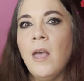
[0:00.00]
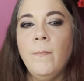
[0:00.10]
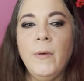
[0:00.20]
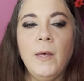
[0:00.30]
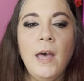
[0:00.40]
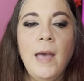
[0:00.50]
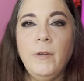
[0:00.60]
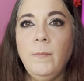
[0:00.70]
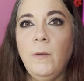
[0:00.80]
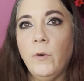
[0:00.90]
But I'm
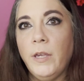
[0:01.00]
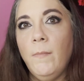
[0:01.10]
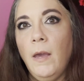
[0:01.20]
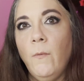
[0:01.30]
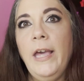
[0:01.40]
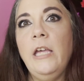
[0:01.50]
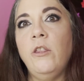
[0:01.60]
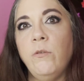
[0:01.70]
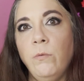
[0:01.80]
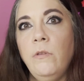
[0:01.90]
gonna be working my way
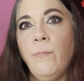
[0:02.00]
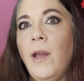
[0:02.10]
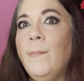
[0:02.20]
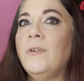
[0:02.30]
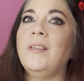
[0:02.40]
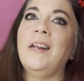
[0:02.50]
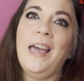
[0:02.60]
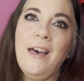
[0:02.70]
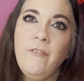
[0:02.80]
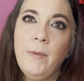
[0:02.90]
through the primers that I
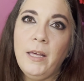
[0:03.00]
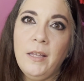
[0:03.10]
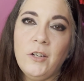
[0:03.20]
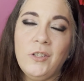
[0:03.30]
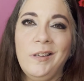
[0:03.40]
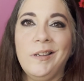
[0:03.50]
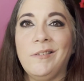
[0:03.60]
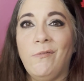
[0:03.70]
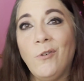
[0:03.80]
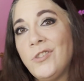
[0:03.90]
have in my collection because
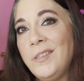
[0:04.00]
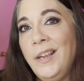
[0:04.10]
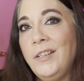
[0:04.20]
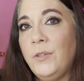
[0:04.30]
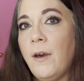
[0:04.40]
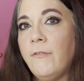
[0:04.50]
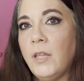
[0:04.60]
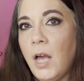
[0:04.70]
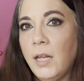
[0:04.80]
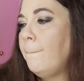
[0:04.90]
unfortunately I do have a
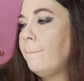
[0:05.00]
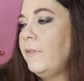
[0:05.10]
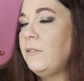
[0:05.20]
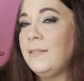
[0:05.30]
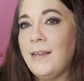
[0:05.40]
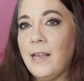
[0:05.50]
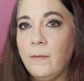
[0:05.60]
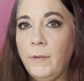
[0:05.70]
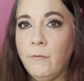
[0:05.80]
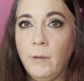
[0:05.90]
lot. This is not
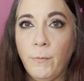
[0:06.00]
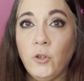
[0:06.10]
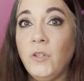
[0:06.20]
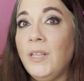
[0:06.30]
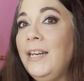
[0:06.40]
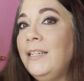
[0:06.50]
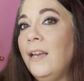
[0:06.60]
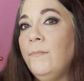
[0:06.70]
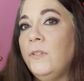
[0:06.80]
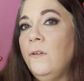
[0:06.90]
gonna be repurchased
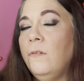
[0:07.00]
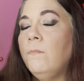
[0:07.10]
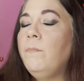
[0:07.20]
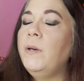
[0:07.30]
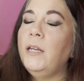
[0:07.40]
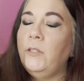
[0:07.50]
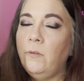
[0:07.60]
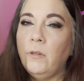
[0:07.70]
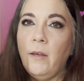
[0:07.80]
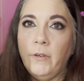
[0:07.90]
anytime soon, but I
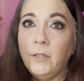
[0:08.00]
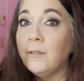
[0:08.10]
do love it.